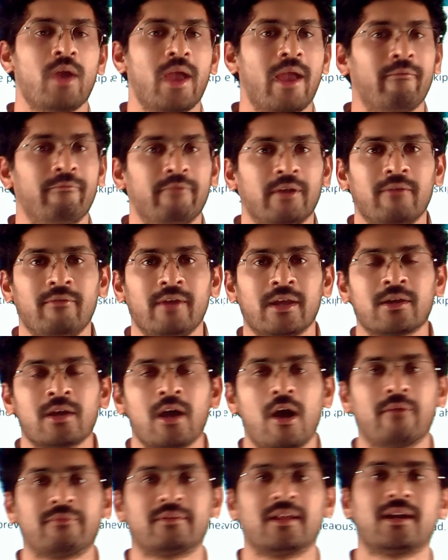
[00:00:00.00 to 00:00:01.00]
Every week
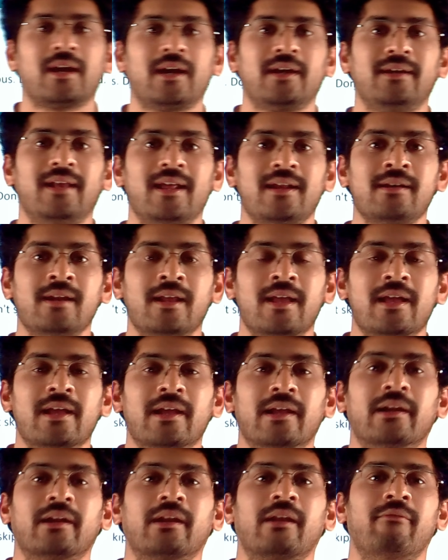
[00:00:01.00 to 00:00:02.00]
after I done,
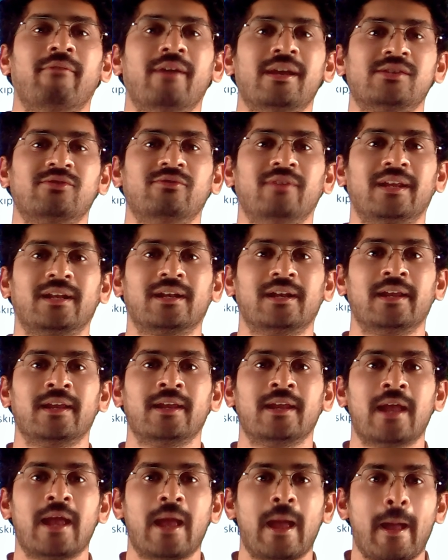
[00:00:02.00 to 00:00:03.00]
revise
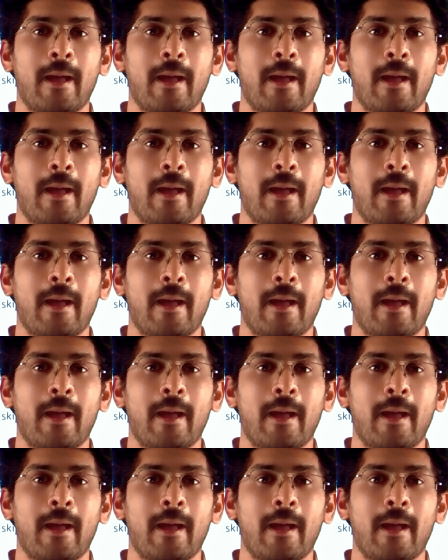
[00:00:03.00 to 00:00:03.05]
weekly.